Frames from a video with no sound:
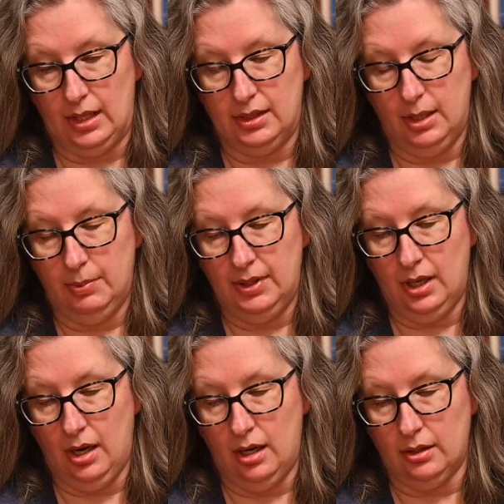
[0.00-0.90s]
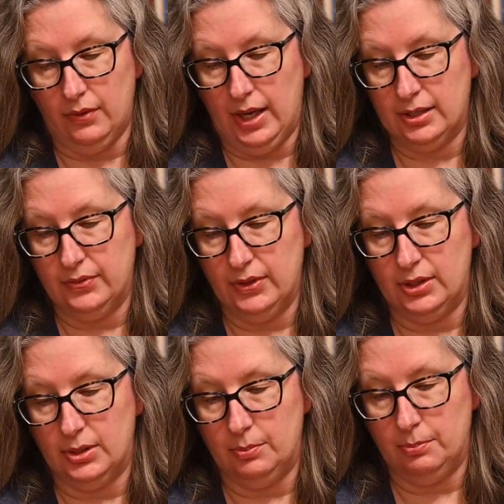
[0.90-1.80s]
deep in the heart of
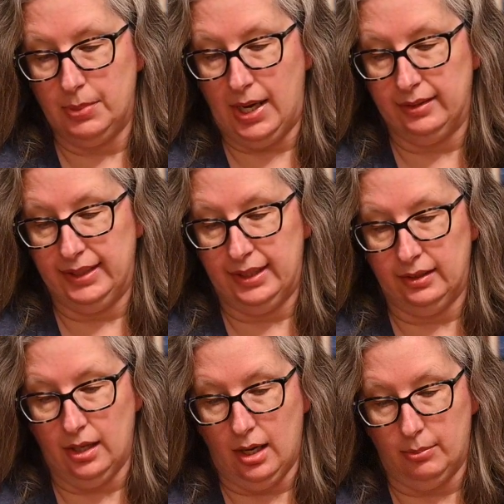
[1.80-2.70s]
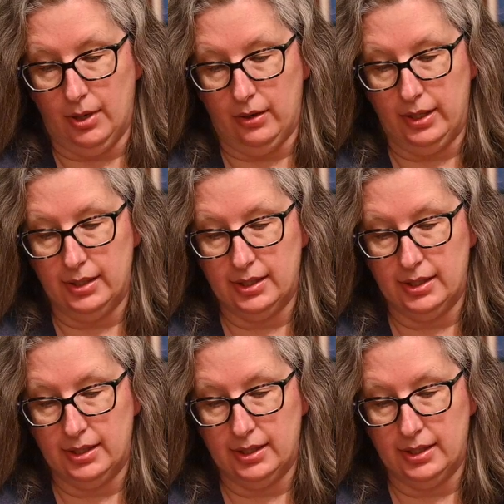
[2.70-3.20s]
Oxford's Bodleian Library,